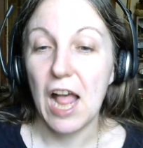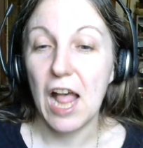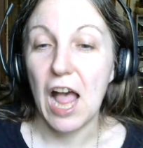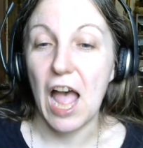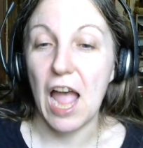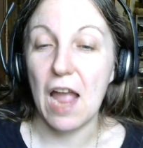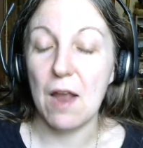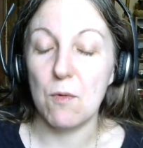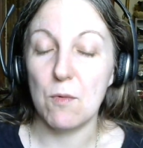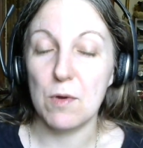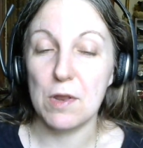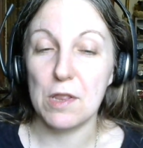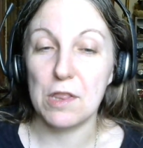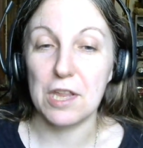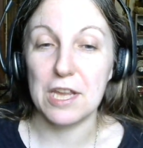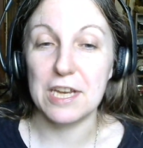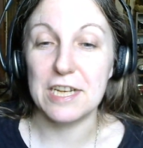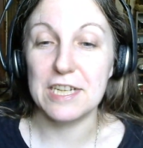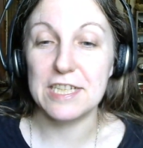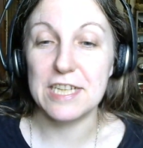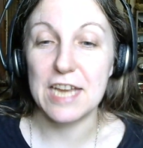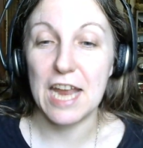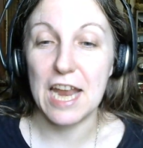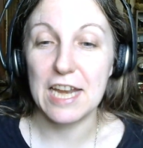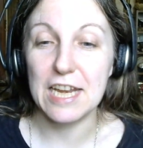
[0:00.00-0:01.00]
I was
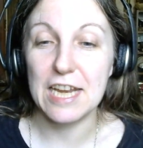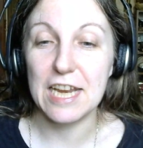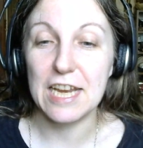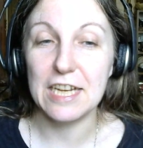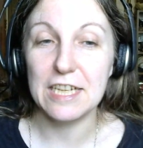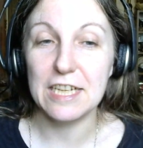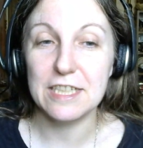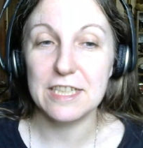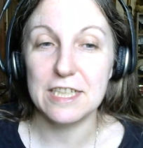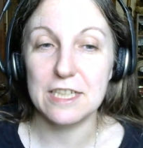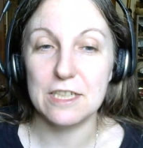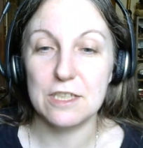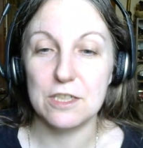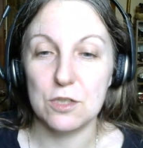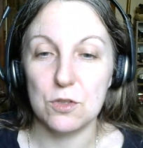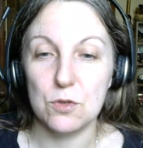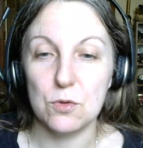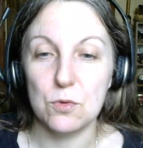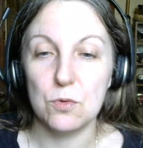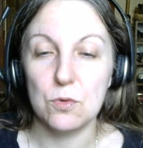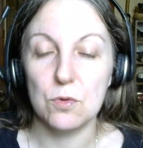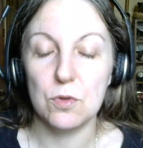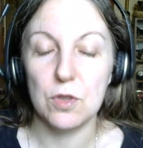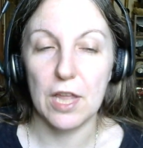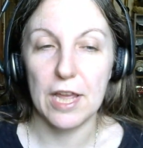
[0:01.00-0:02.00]
intending to
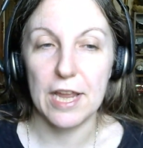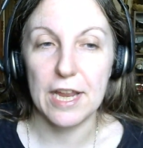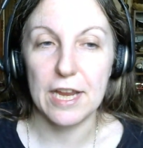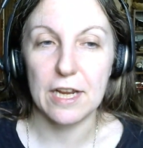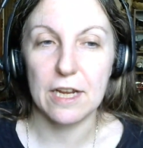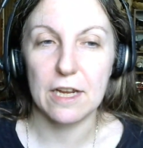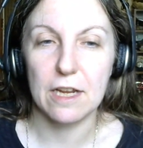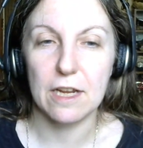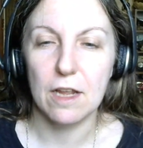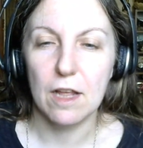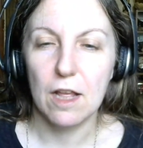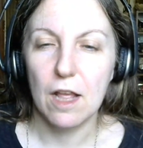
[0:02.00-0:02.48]
do like